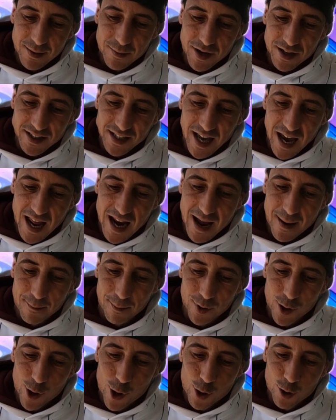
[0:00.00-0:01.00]
Come on, get
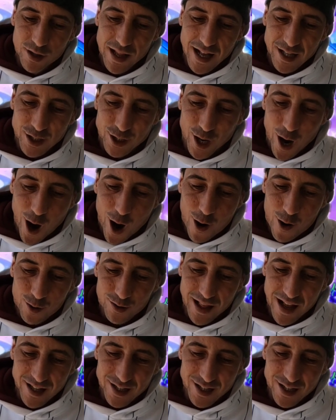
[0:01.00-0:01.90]
it, Blue. Let's go.